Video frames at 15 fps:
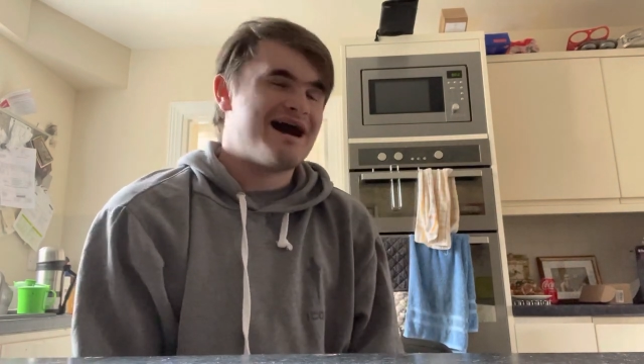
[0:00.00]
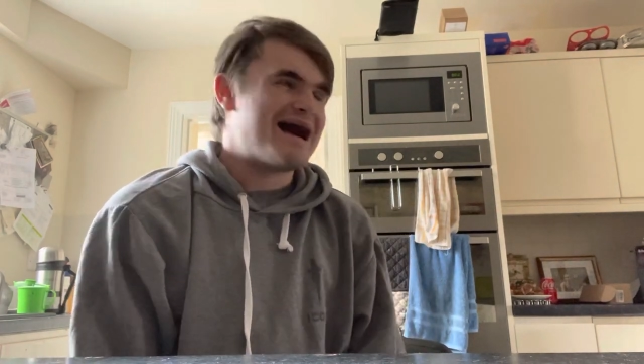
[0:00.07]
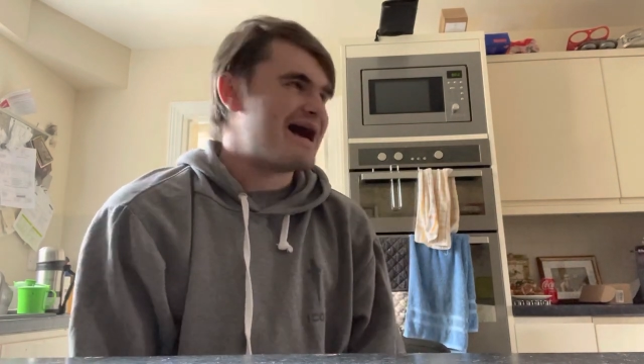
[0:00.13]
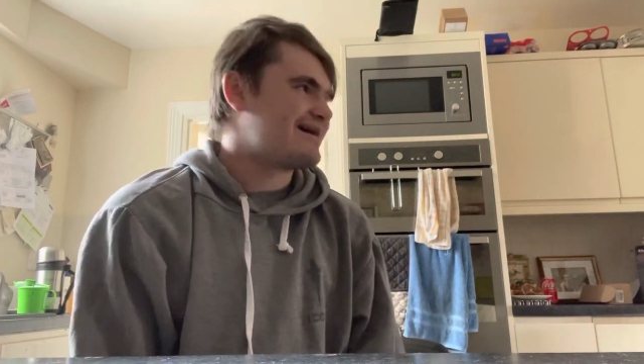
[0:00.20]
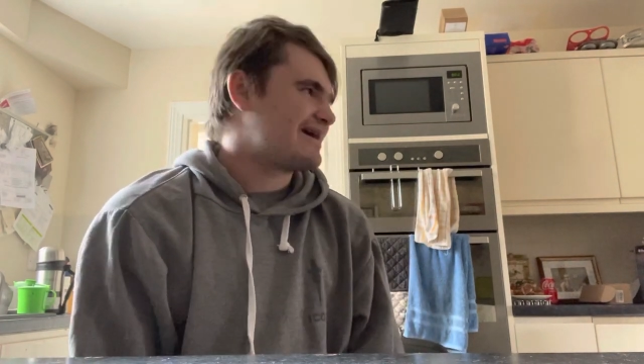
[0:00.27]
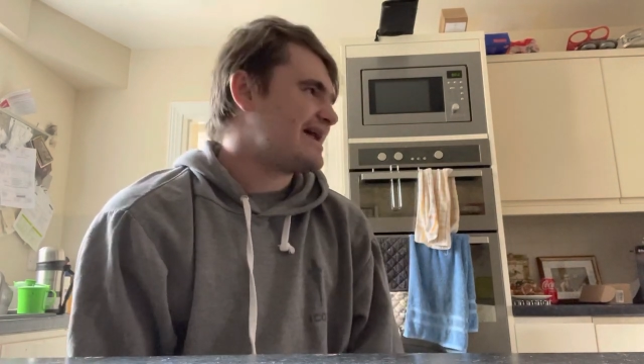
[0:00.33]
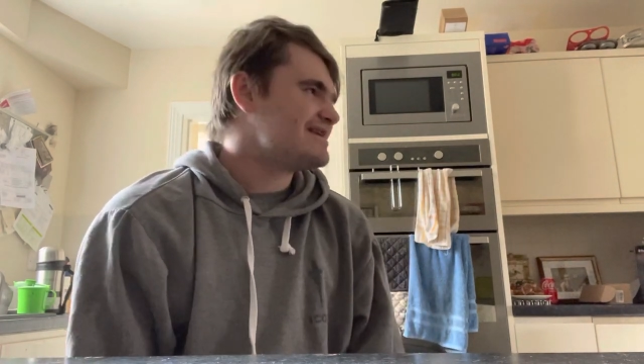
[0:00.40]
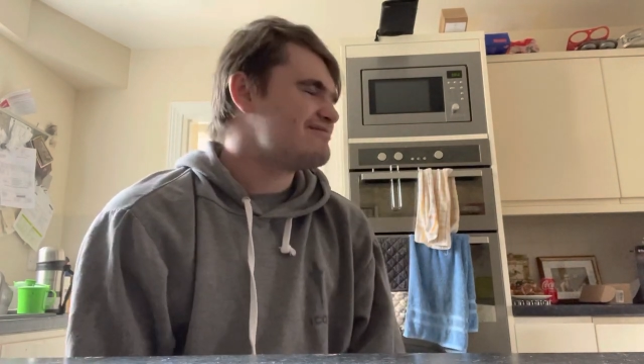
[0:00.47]
I
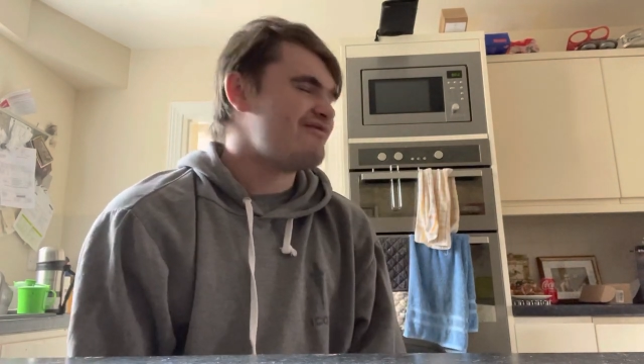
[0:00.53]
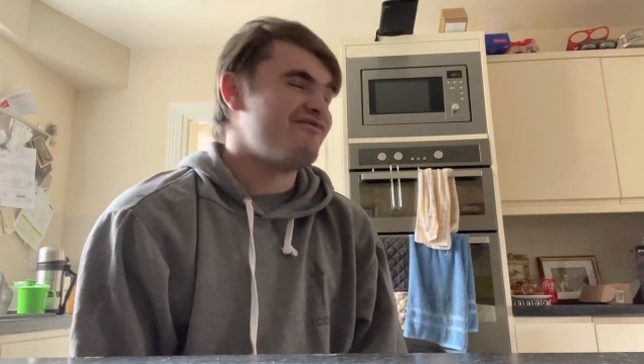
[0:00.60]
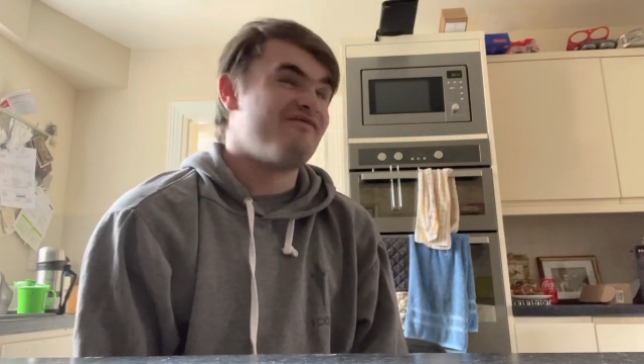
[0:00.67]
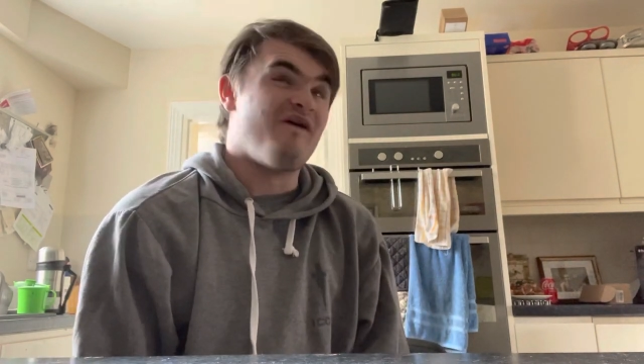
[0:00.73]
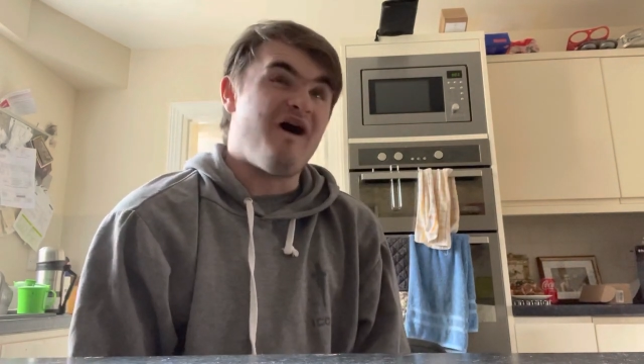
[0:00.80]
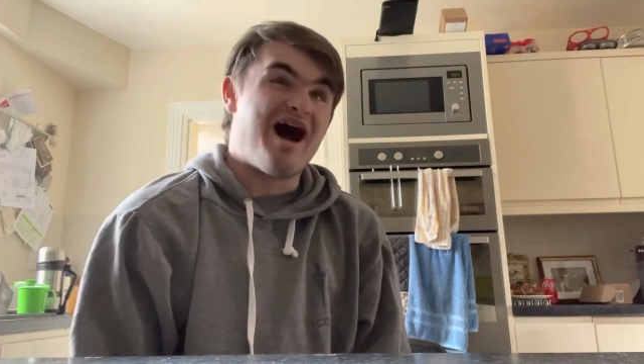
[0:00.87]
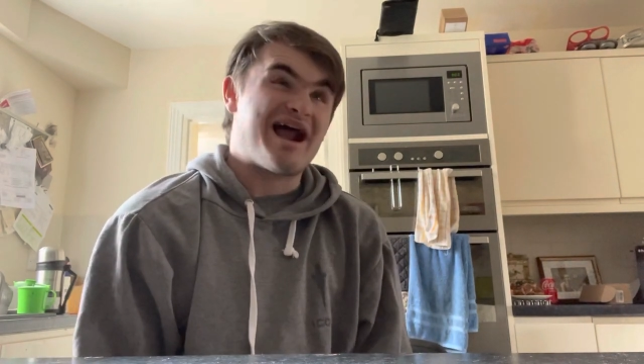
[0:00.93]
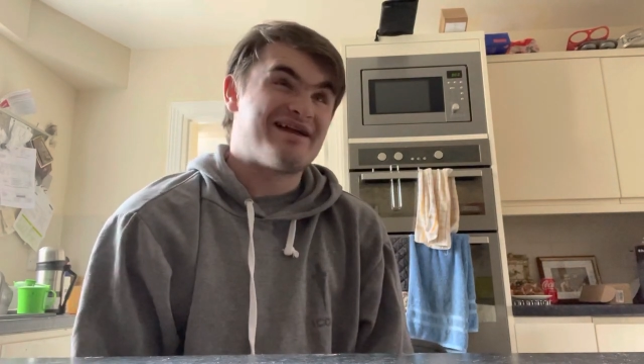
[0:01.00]
kind of went
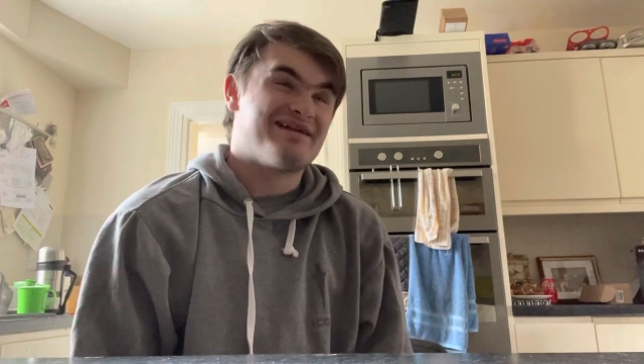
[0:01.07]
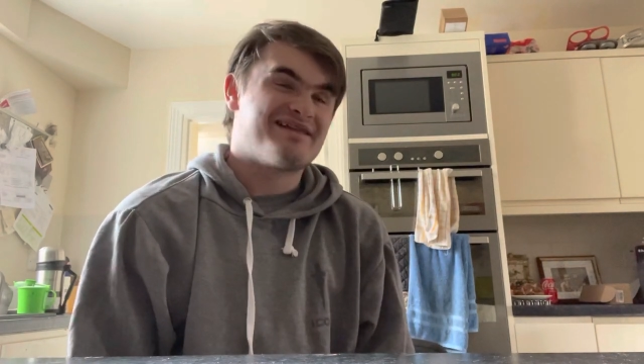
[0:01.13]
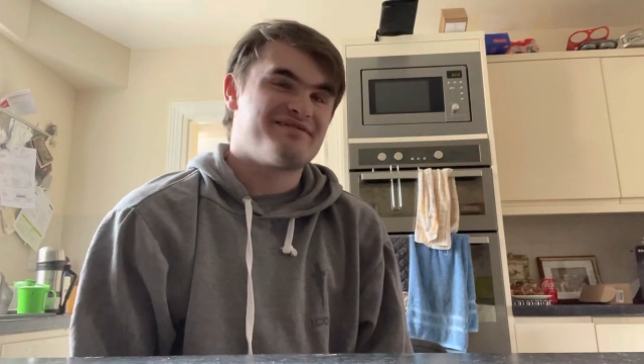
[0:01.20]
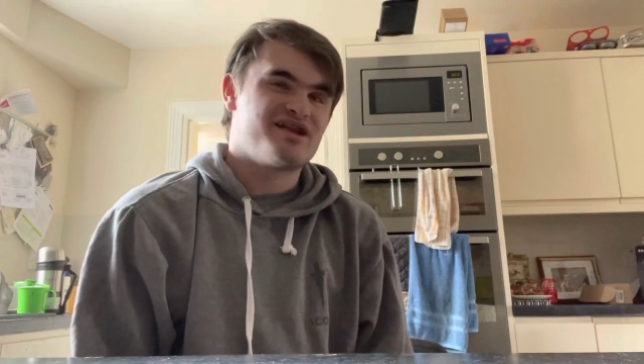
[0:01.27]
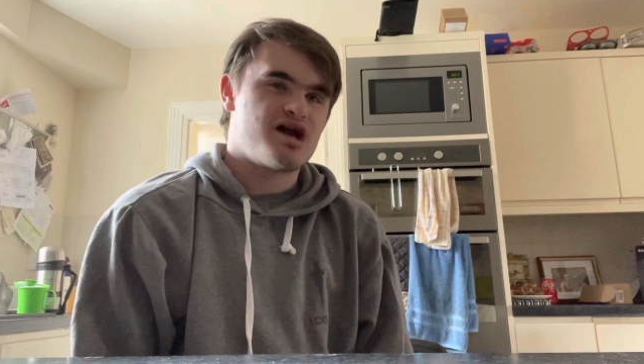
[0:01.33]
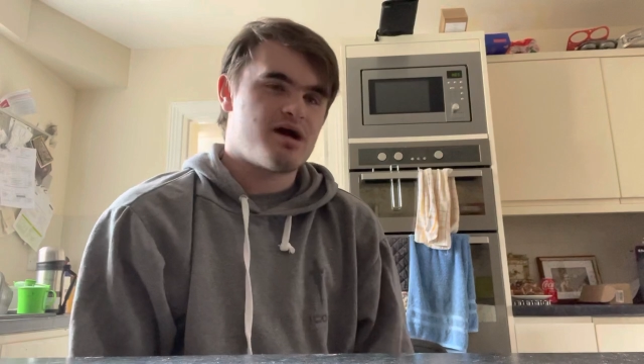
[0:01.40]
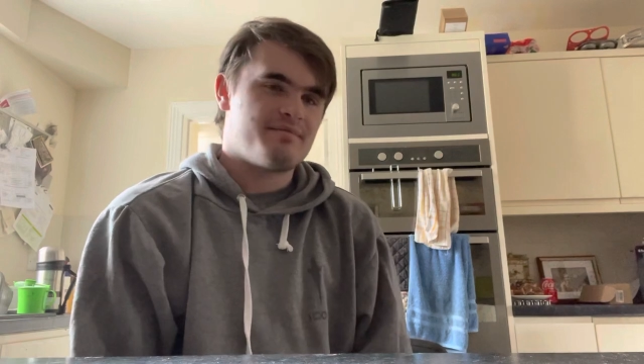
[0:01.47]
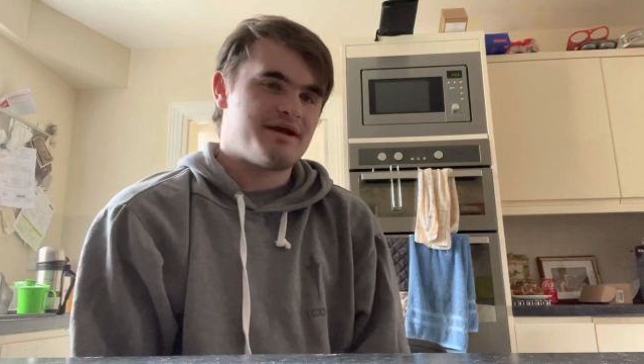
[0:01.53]
viral, if you
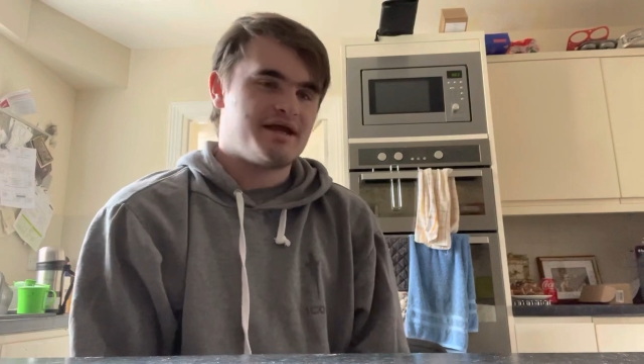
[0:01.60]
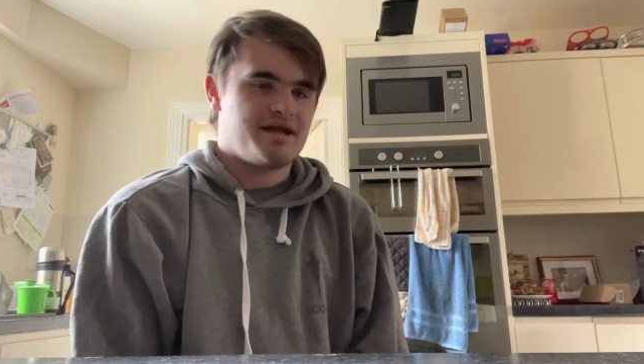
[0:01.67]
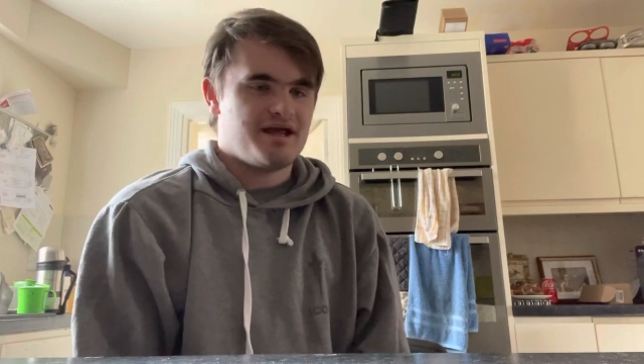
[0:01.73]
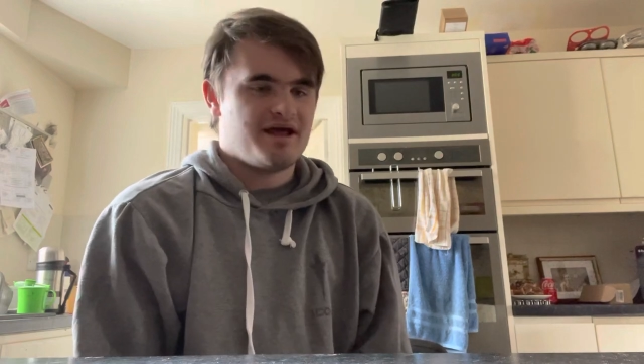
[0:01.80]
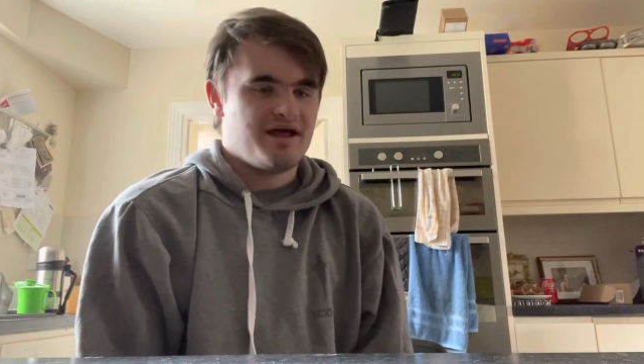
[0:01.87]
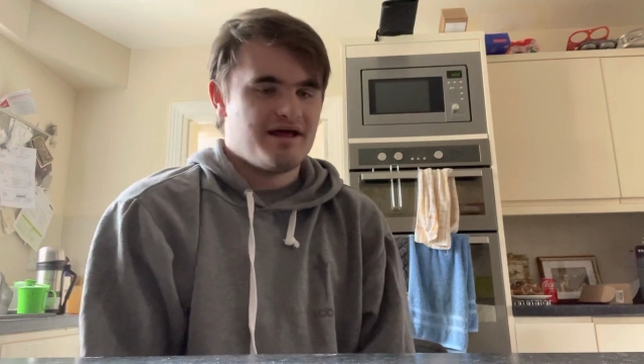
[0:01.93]
know what I mean.